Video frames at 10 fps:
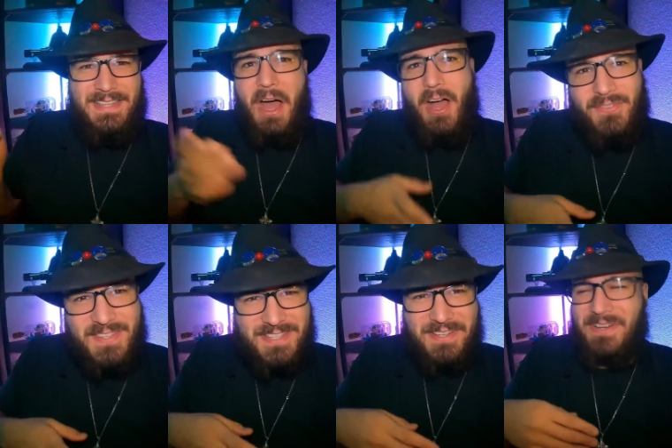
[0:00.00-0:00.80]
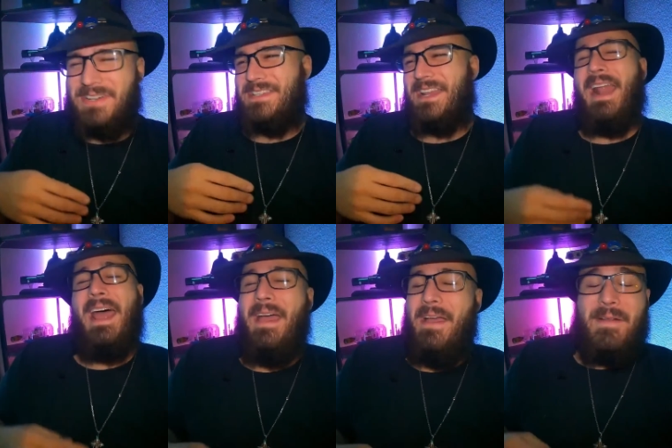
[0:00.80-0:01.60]
the officers and
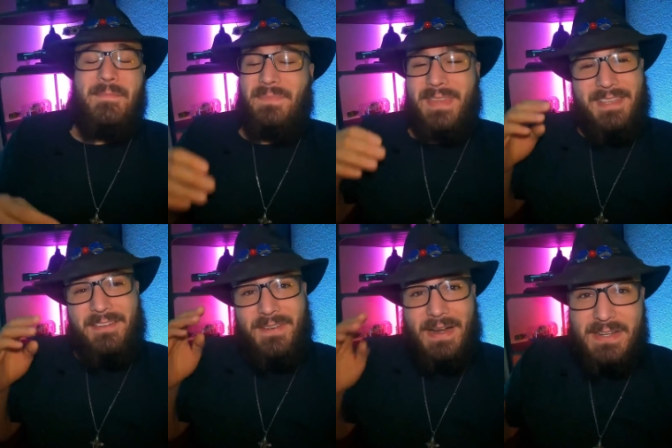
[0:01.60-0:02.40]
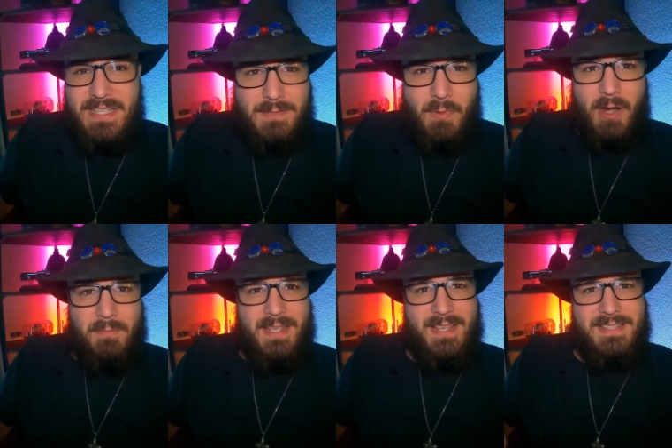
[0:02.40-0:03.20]
very
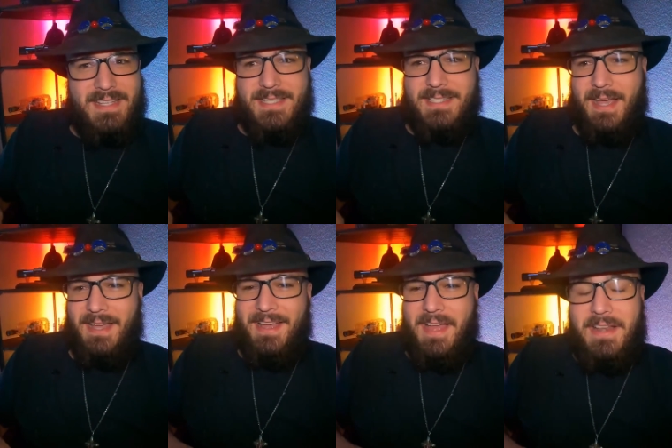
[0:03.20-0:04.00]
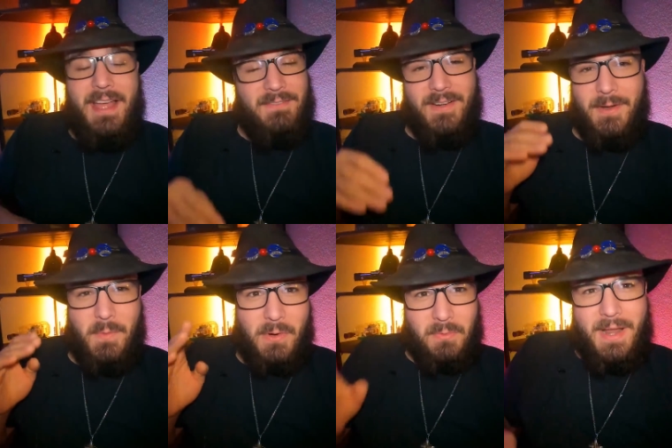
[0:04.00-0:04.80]
smart because he's not very
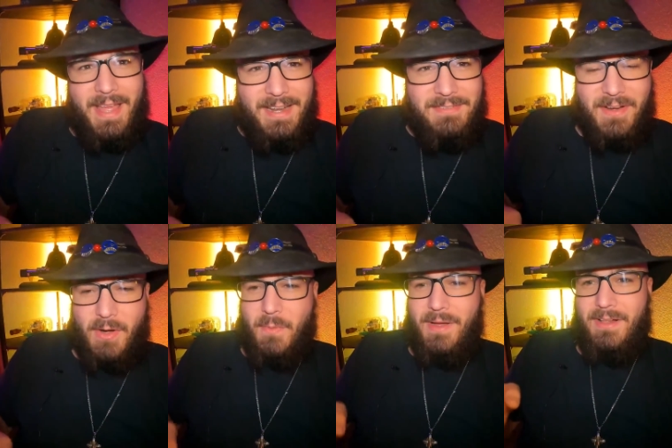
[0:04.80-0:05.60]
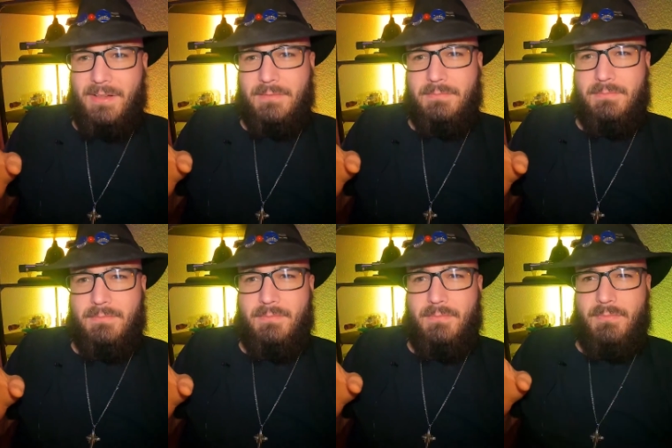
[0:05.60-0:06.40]
well read, very well
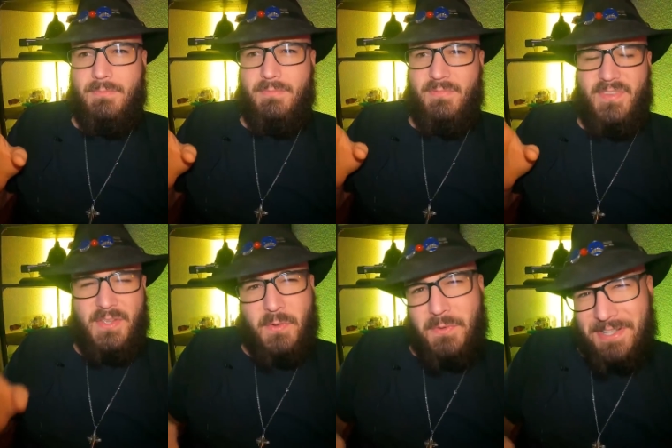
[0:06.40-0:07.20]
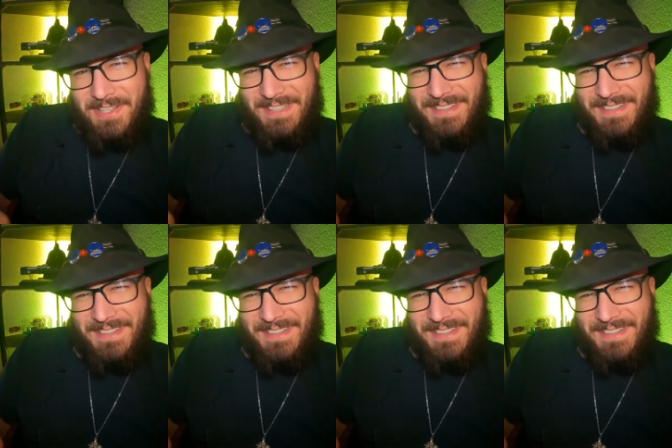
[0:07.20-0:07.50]
viewed,